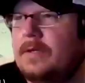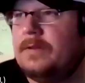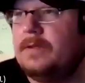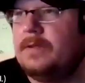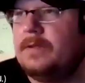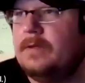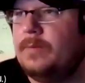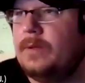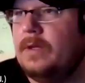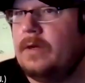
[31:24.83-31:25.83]
they get into
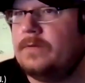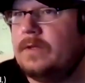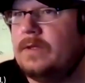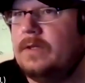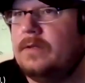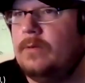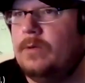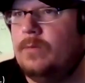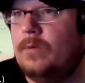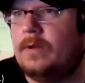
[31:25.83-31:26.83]
the playoffs. I think they
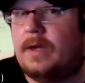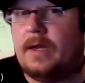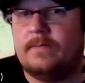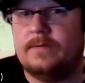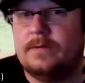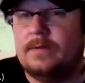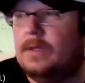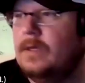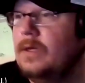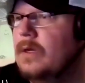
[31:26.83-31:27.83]
win one of the halves.
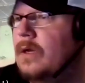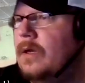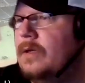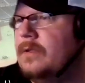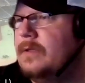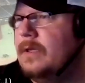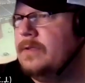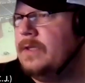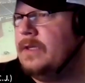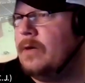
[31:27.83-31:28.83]
Yeah. And
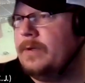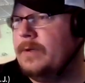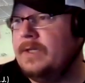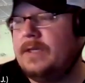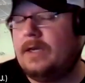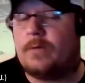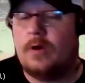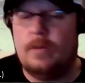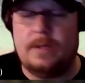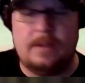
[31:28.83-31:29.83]
TK
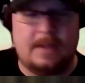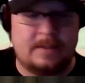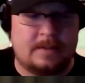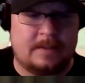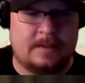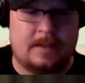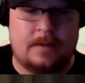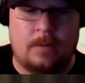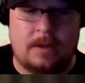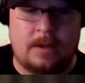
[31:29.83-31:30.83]
Roby, that's a guy to
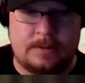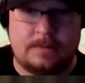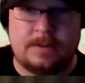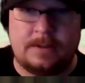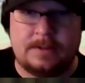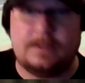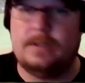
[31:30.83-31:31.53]
watch seriously.